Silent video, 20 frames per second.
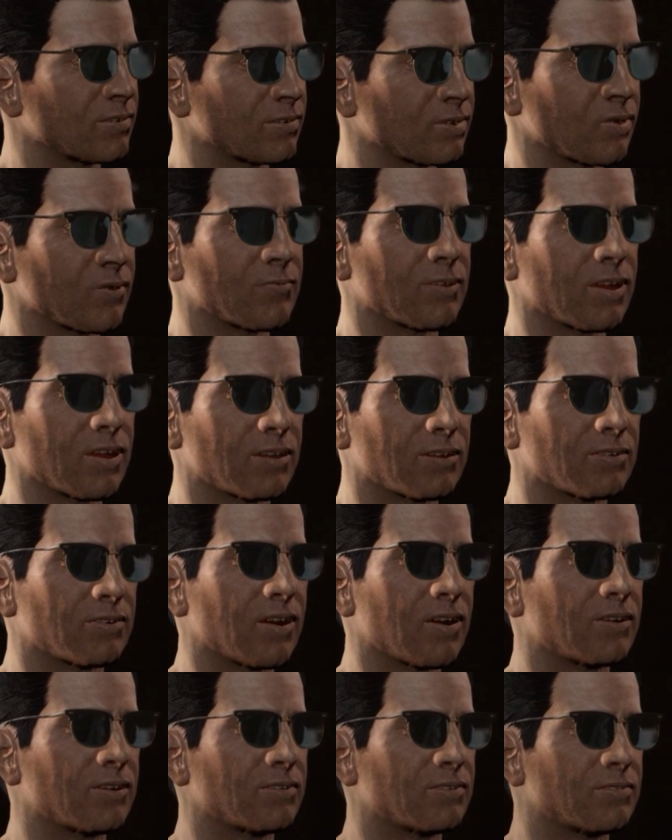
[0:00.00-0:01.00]
into a bind
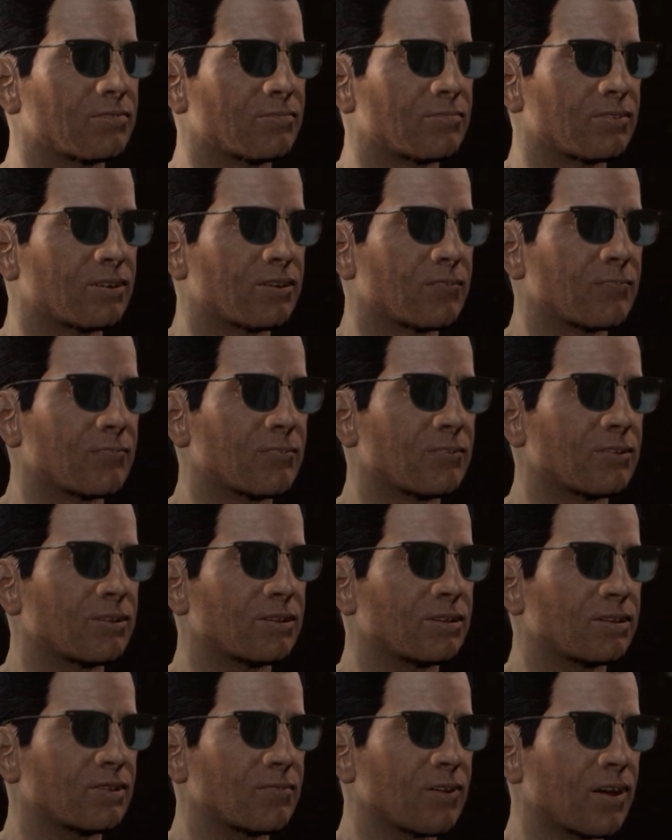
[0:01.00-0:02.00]
and need some help,
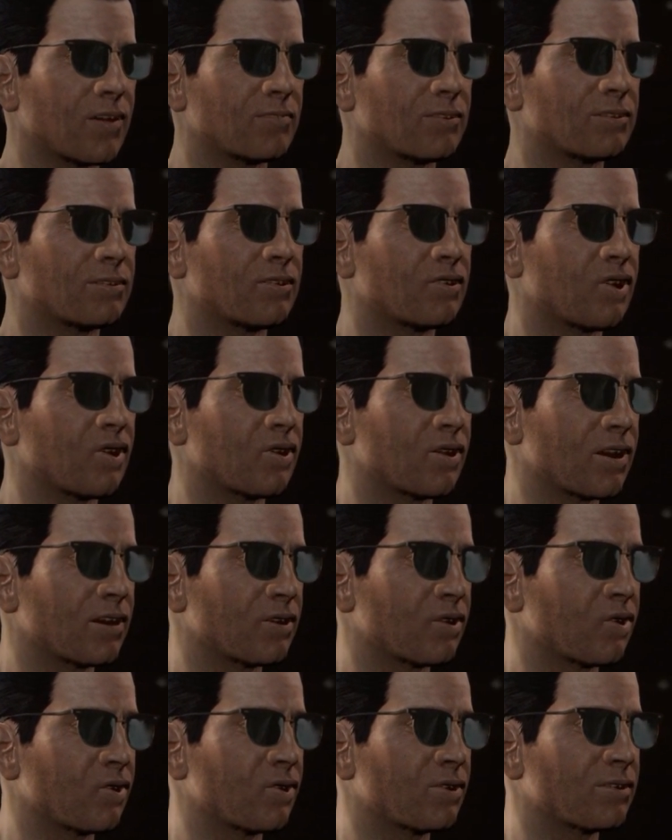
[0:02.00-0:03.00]
your buddies in the
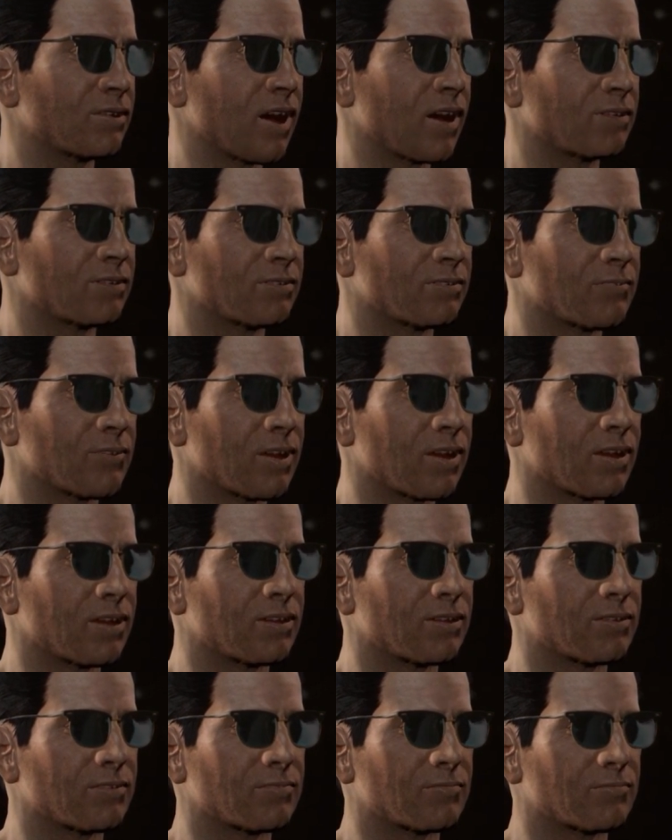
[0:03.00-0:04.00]
railroad got your back.